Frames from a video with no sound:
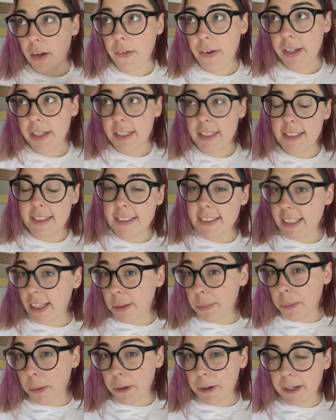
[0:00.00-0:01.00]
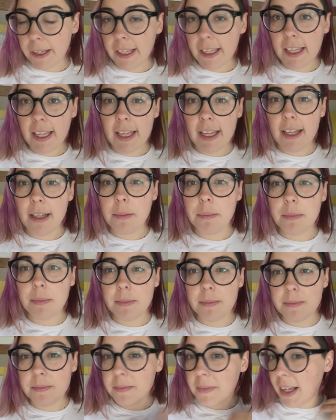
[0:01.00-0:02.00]
All right, it is now morning.
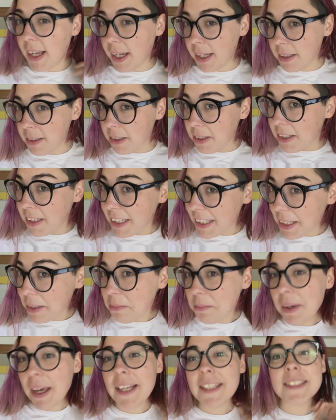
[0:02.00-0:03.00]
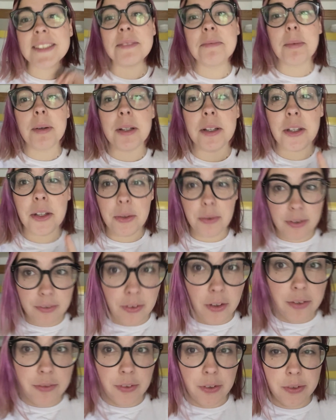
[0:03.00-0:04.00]
I look like a mess, but you have
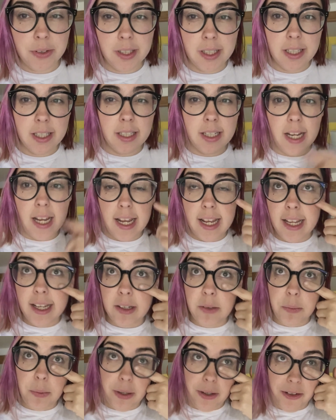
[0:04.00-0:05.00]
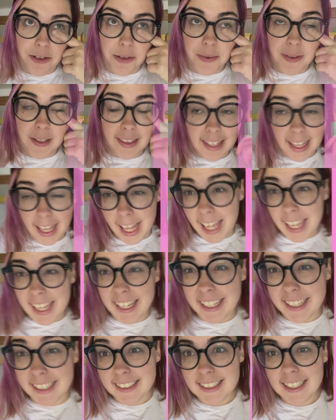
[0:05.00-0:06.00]
all voted, and we're doing the
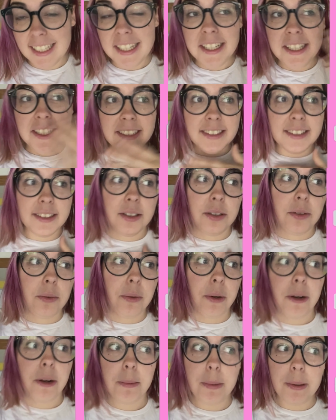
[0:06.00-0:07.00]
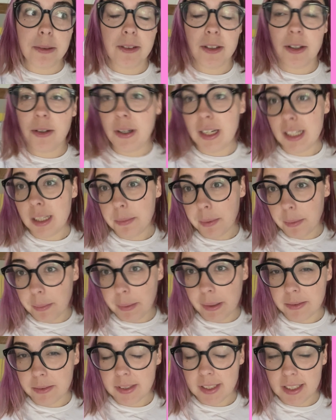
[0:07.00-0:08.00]
hike. So we're about to go head up a
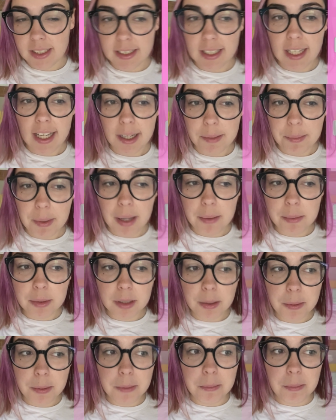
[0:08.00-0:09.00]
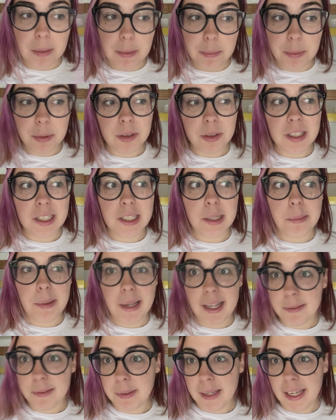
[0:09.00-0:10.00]
mountain. I'm gonna put Maple in a
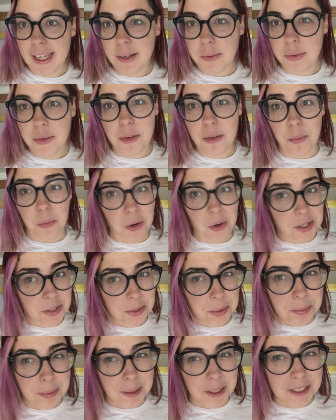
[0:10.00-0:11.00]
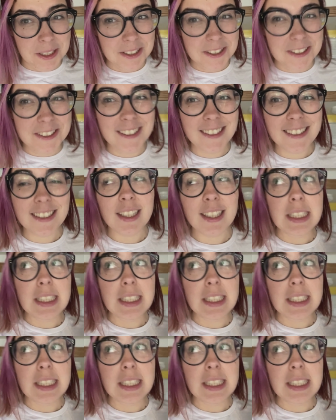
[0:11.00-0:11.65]
backpack with some water bottles,